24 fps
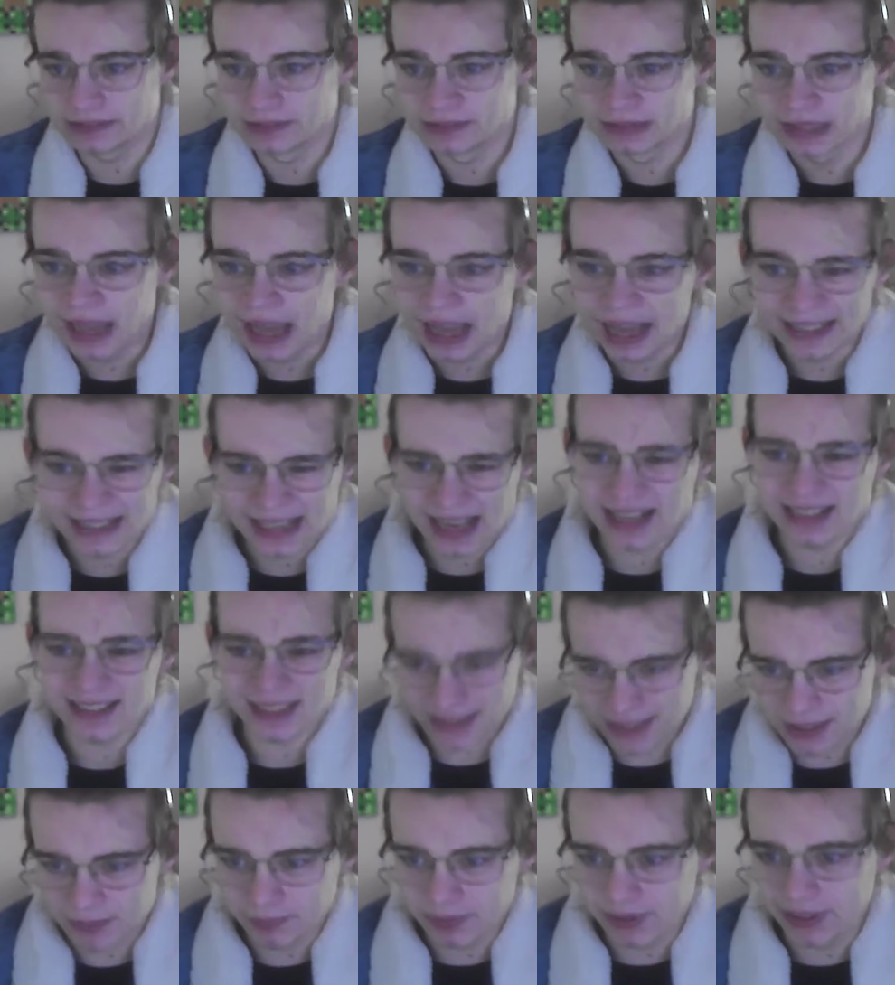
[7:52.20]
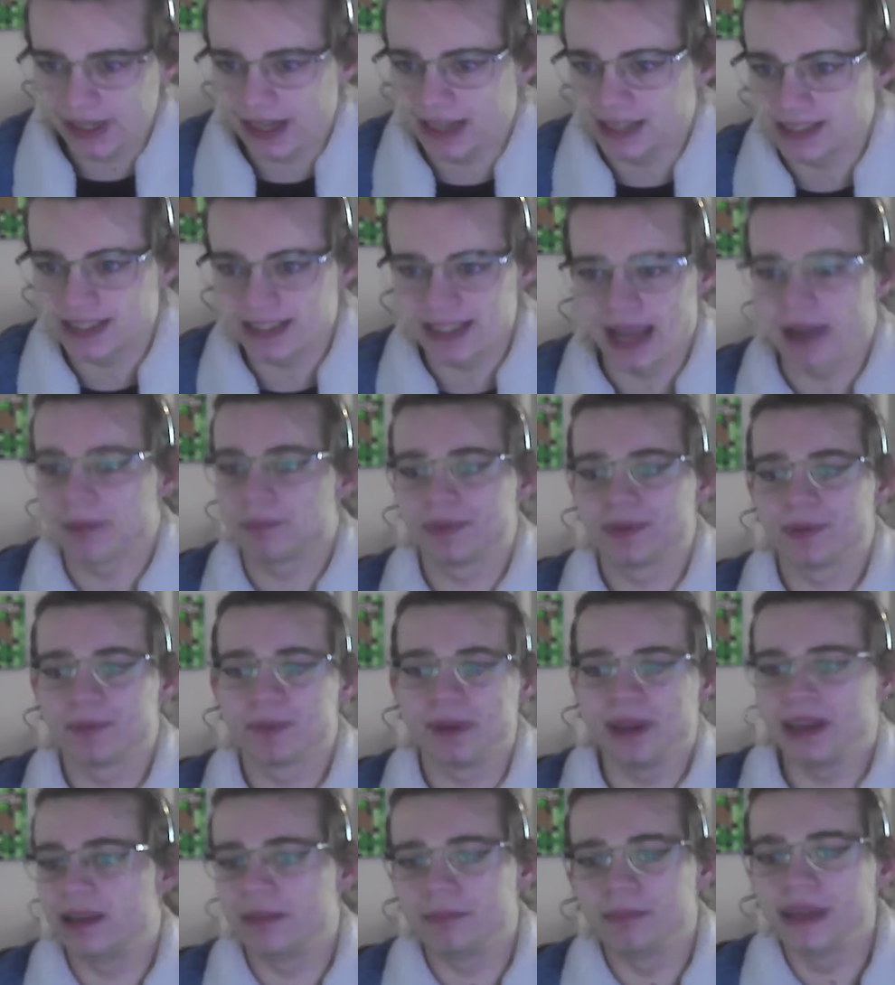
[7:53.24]
I can't simply accept
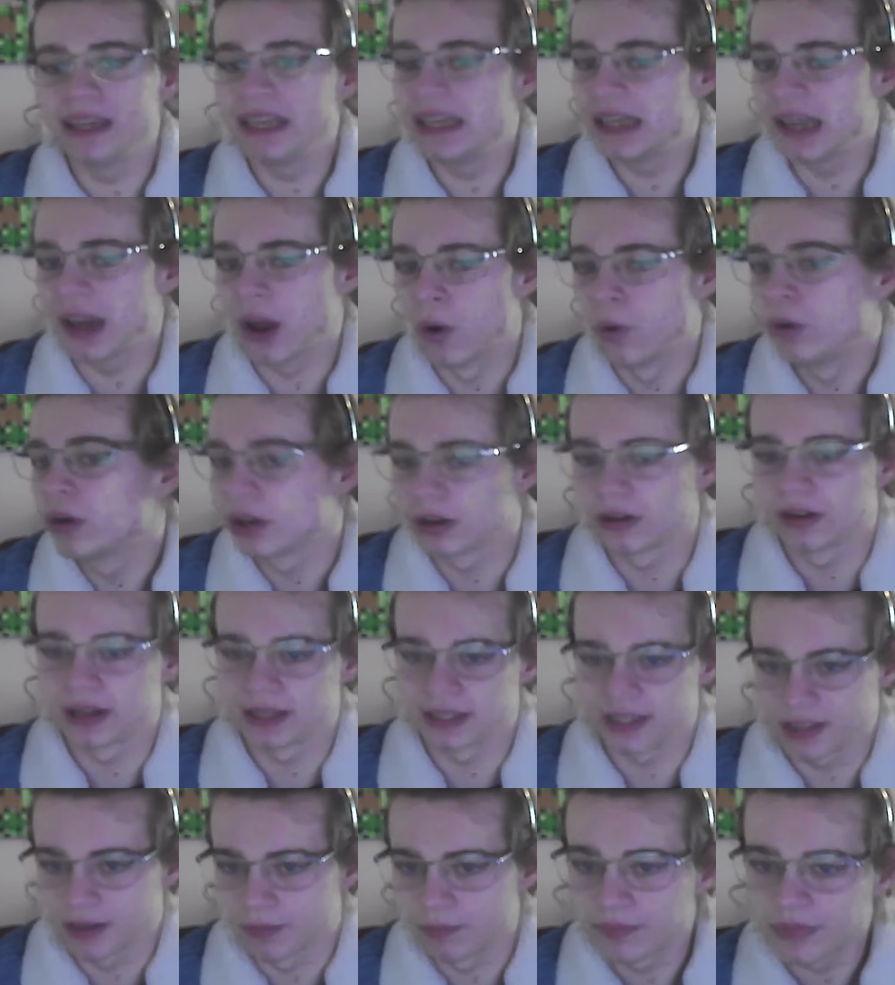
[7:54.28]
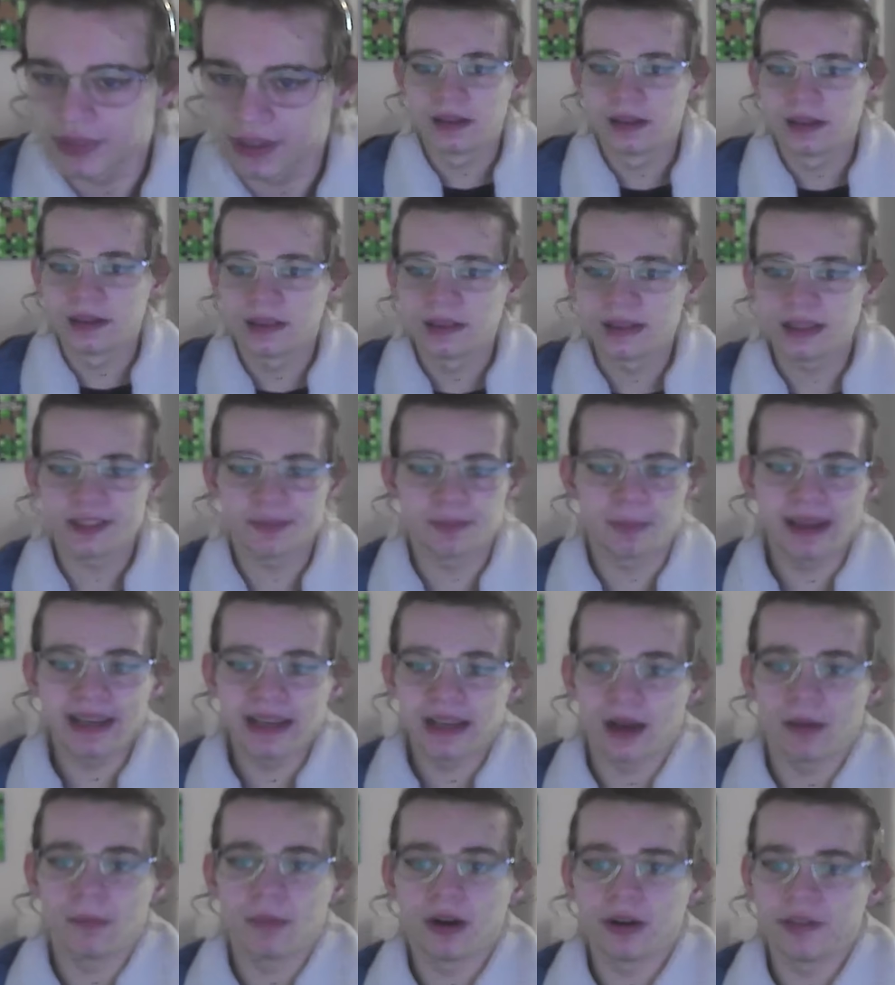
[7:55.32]
being mediocre at something. This may
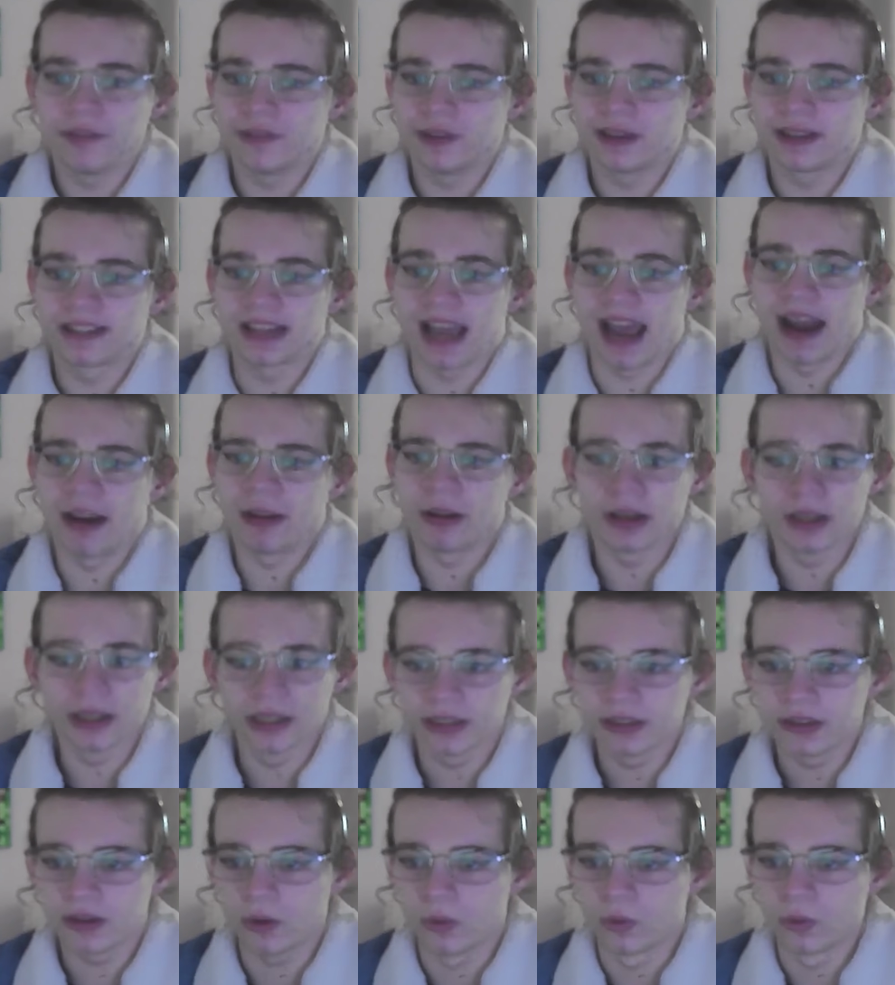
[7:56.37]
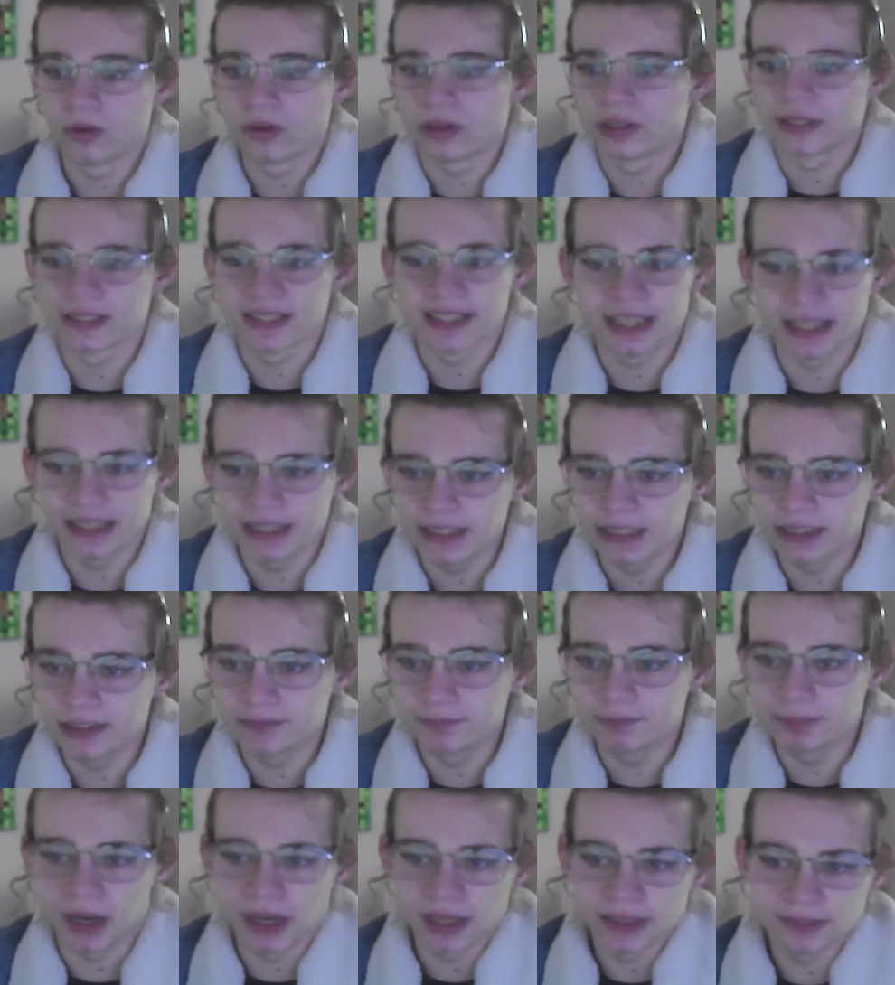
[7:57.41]
come off as arrogant or conceited,
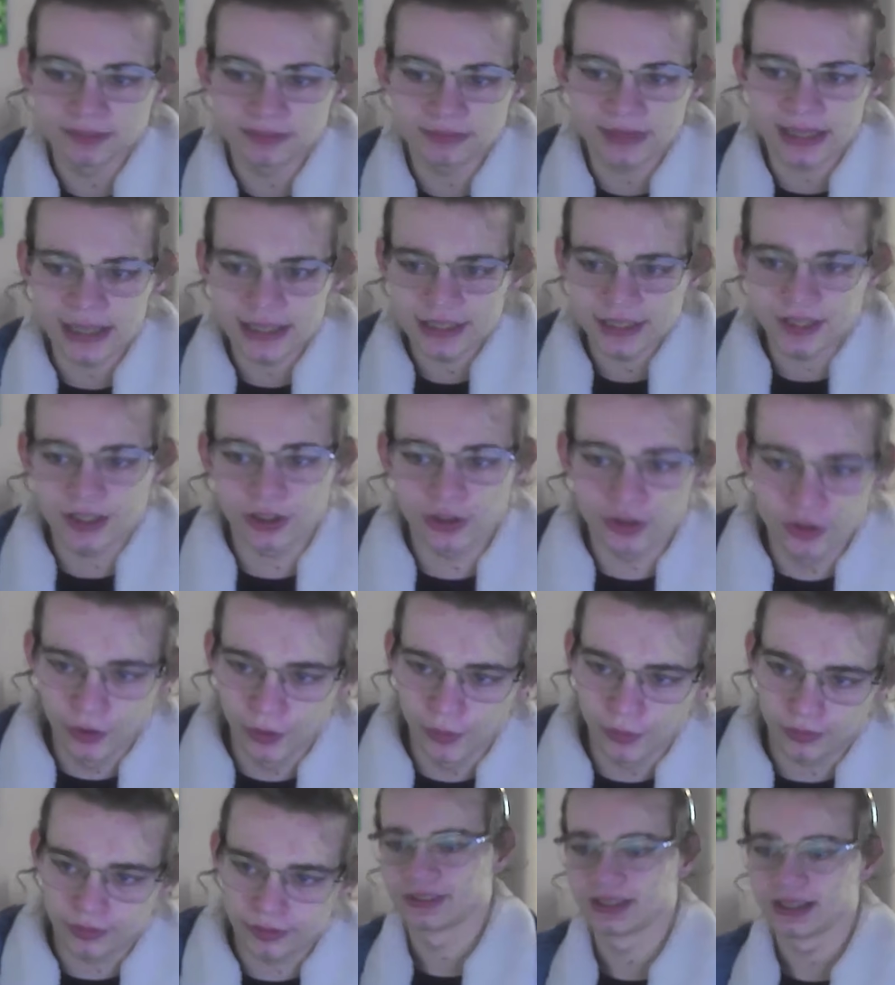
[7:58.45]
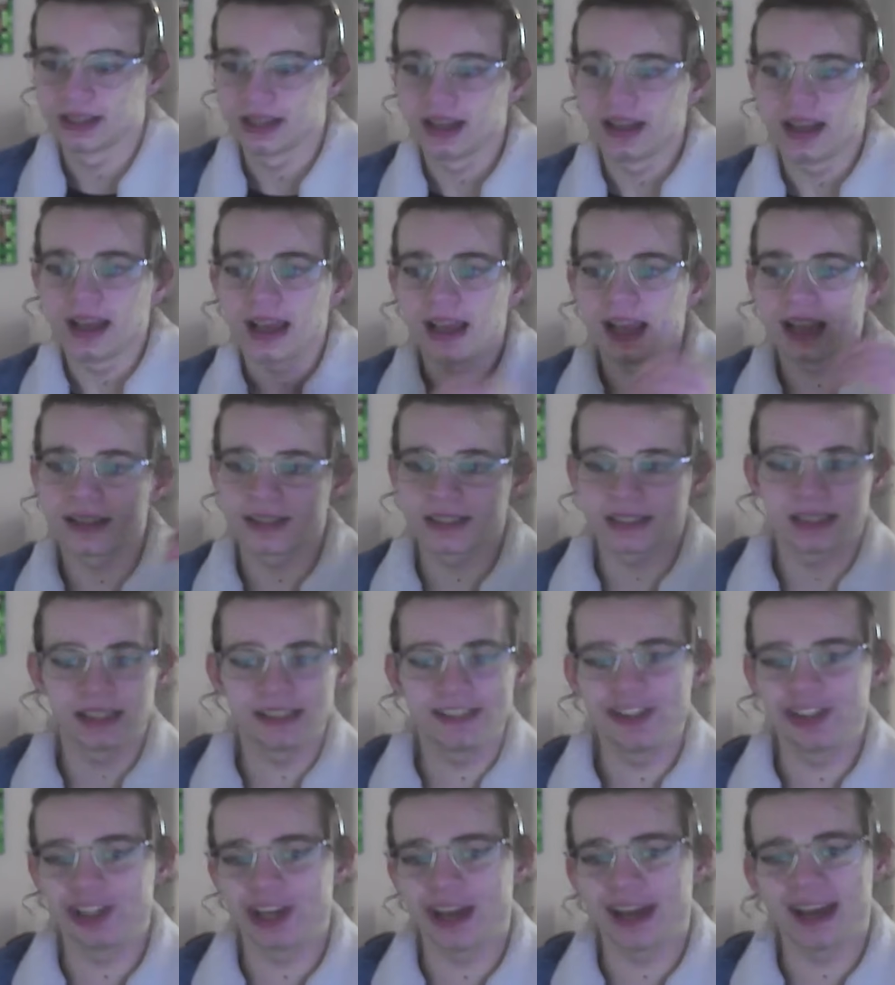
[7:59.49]
but it's the truth. As
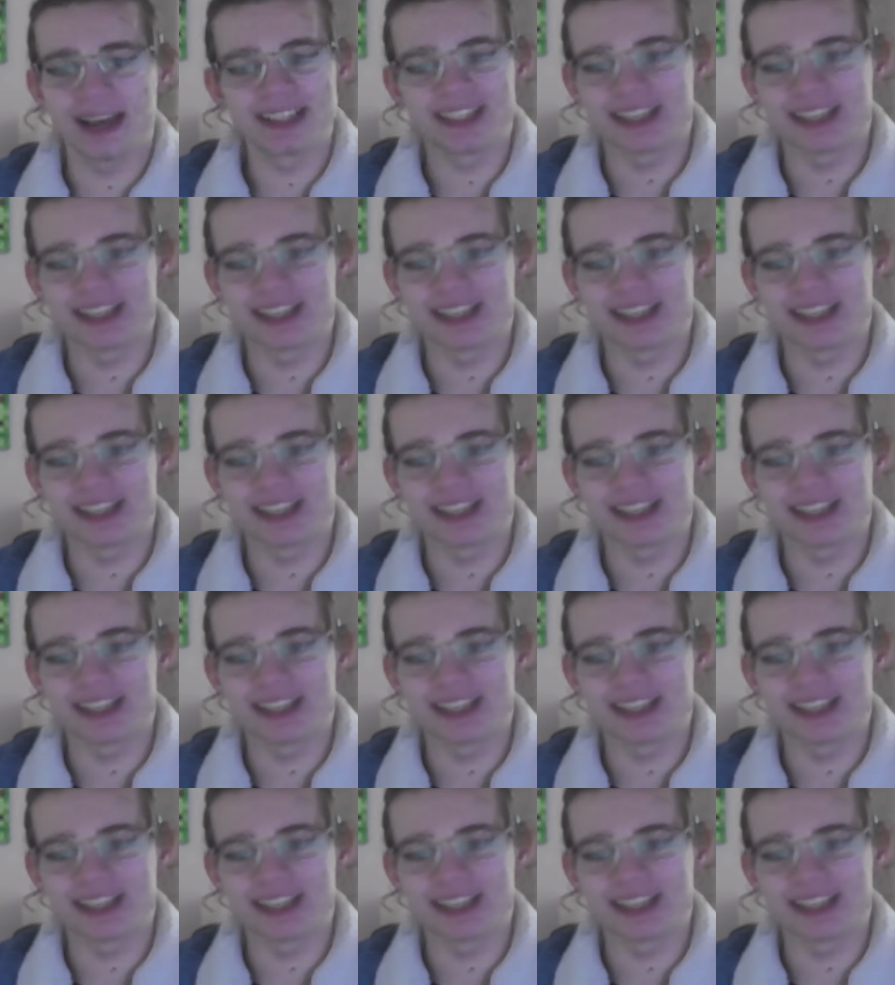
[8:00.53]
cliche as it